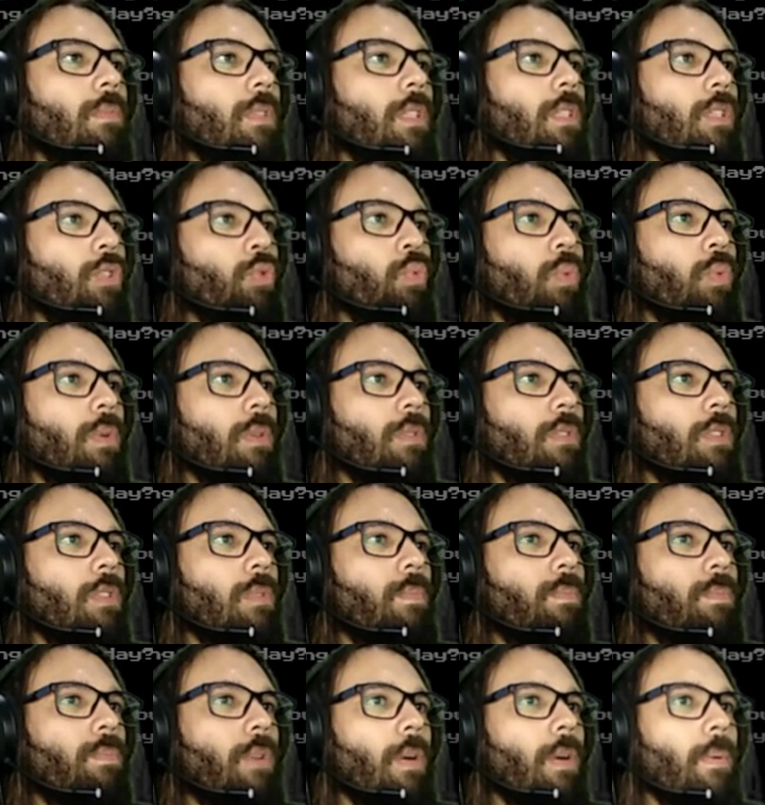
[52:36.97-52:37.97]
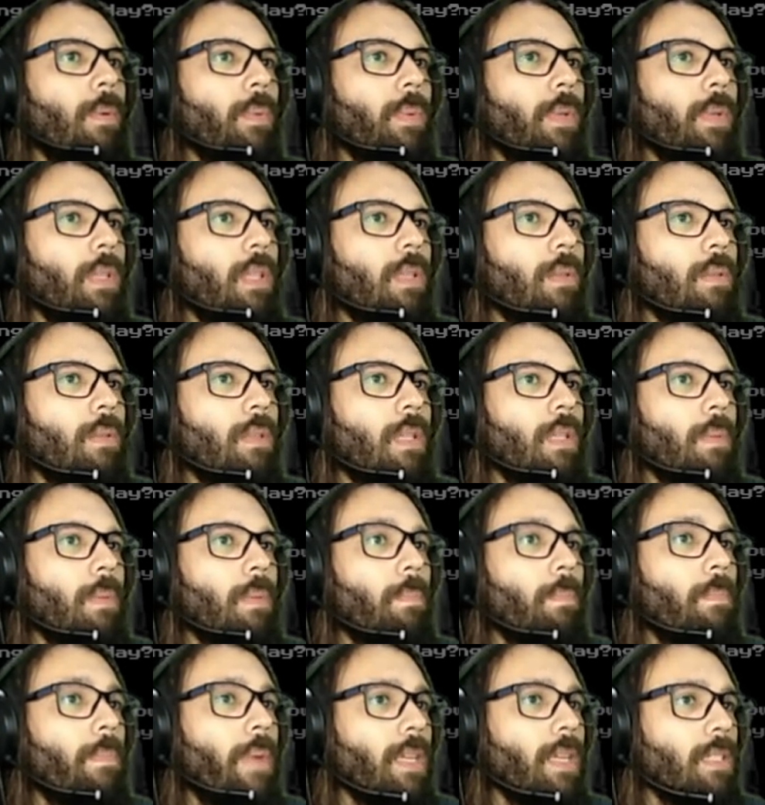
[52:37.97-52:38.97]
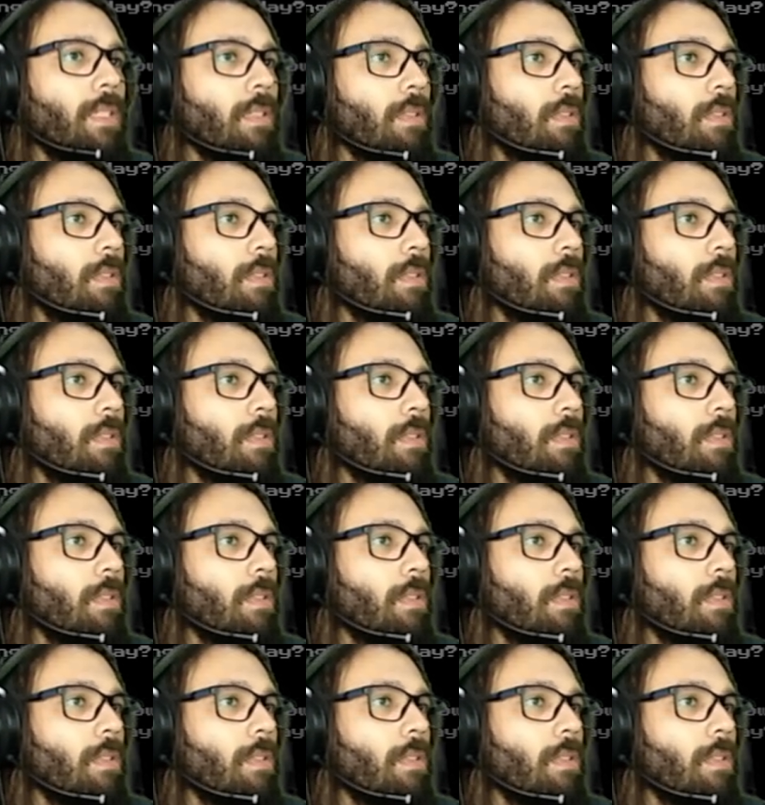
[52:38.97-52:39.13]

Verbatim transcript: this one's probably the best